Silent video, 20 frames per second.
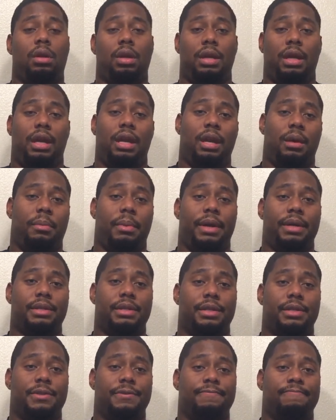on a day-to-day
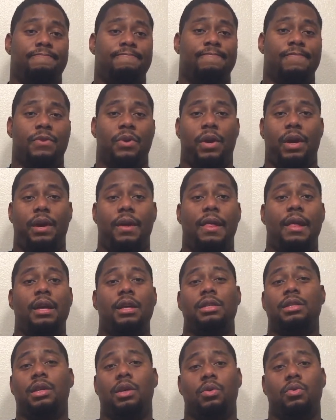basis. All right,
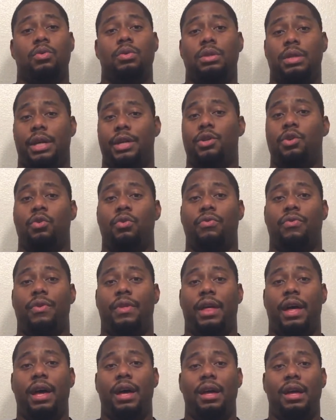so stay
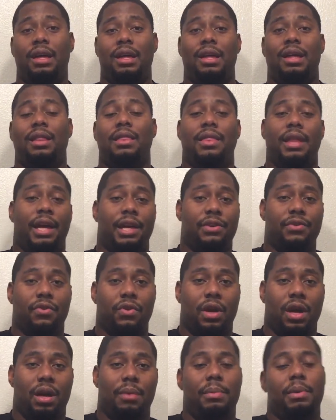tuned for that.
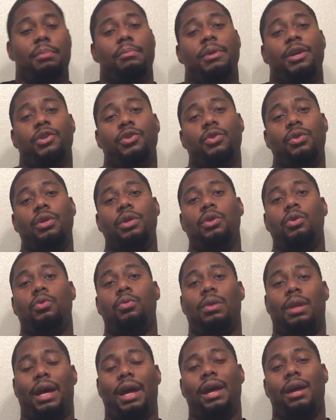Thanks for coming. Make sure
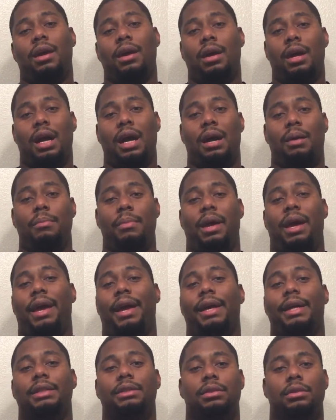you like,
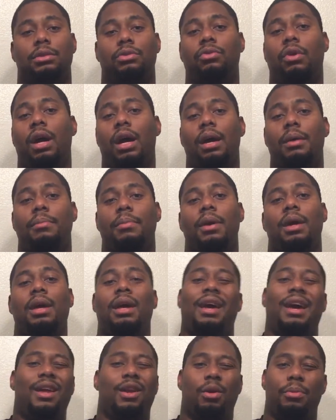comment, and subscribe.
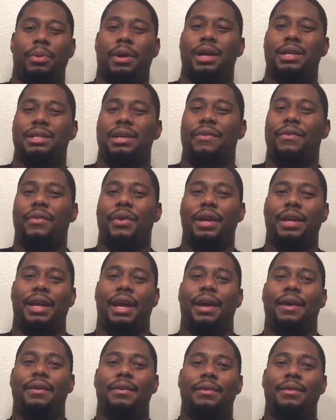And I hope you guys have a great